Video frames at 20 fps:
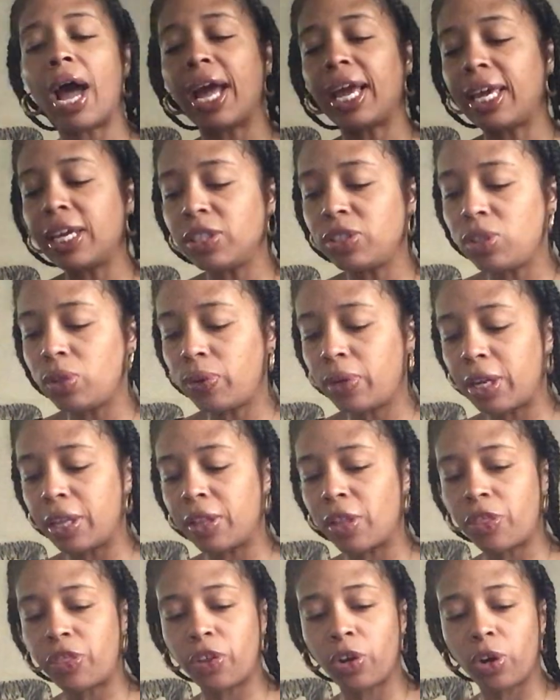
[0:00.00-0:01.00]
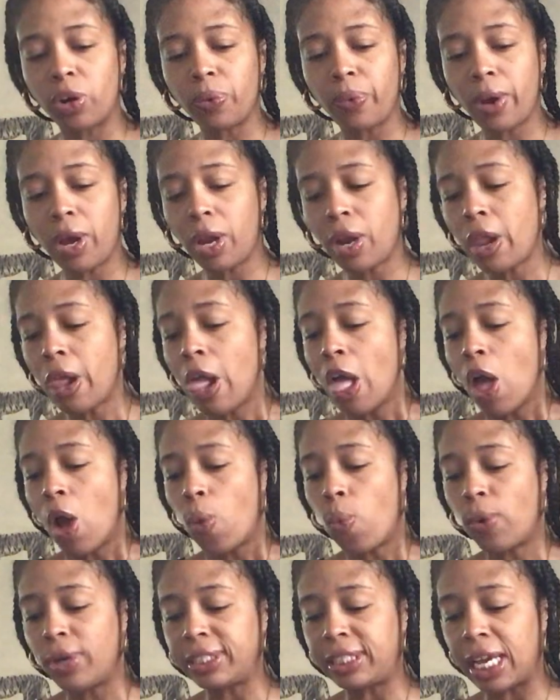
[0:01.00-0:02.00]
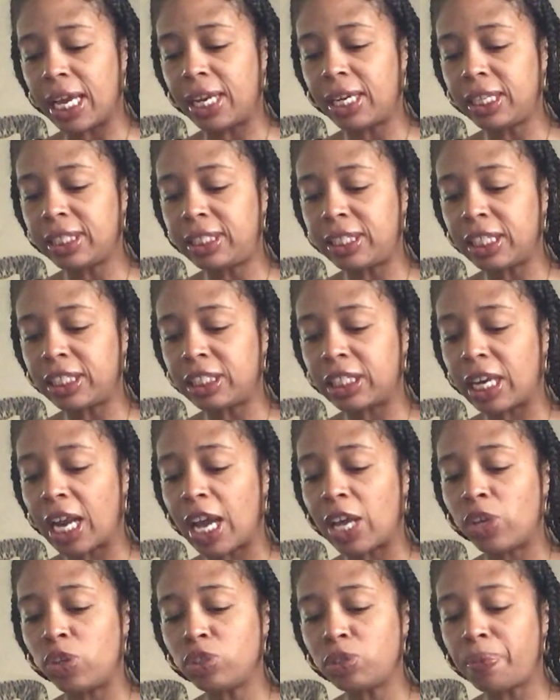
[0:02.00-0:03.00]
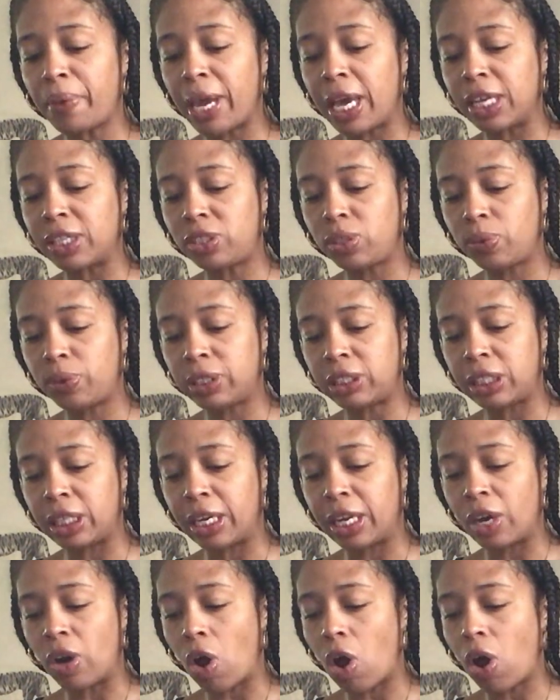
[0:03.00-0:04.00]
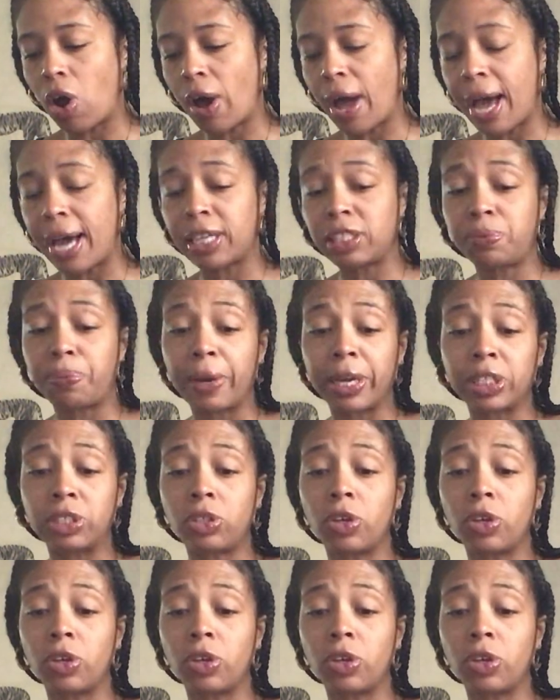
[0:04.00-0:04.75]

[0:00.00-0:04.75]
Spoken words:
I can do it. In the third one, was indecision. I use my intuition in all aspects.